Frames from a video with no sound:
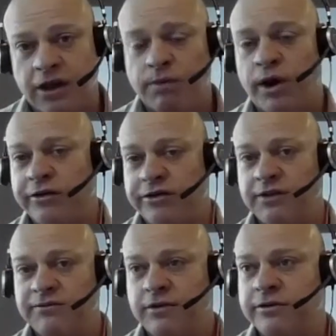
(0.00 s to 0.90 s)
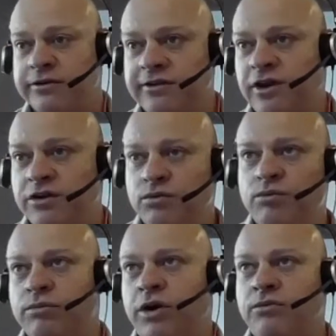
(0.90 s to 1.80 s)
opposing influences on
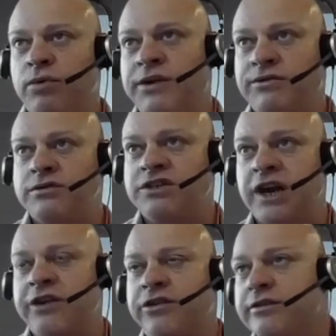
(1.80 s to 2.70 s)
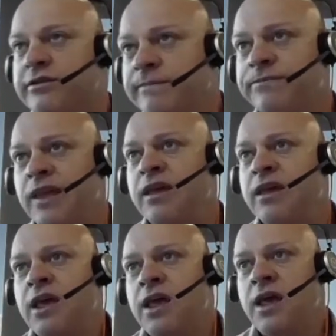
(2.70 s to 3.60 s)
rainfall changes.
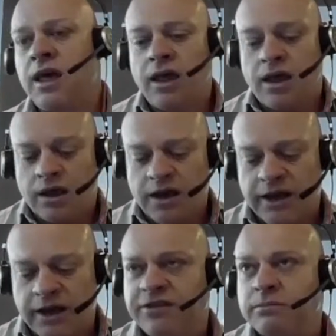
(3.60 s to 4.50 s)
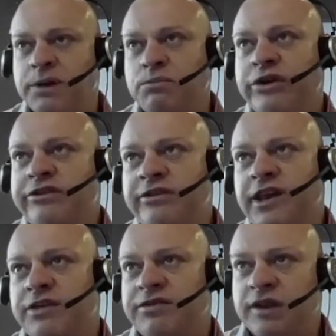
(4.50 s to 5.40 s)
Now it gets a little bit more
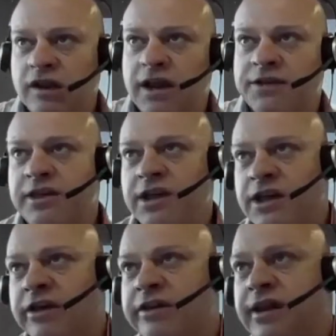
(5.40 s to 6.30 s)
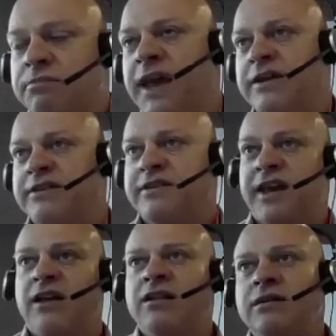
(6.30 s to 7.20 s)
interesting at the sub-daily
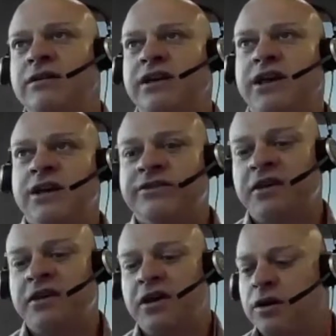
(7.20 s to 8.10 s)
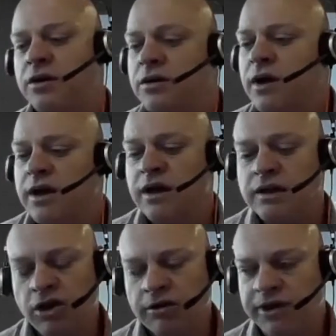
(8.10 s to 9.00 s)
scale, and so a
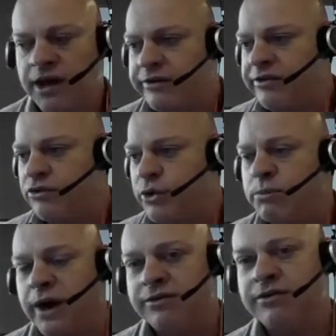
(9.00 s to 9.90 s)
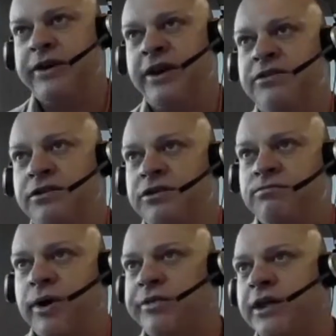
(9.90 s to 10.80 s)
lot of our extreme rainfall events are
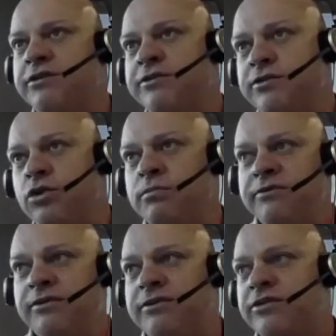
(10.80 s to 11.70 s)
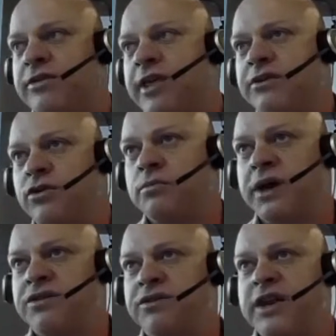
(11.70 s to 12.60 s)
driven by thunderstorm
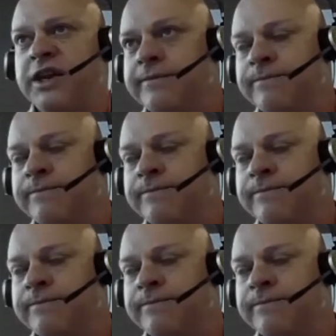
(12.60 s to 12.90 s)
activity.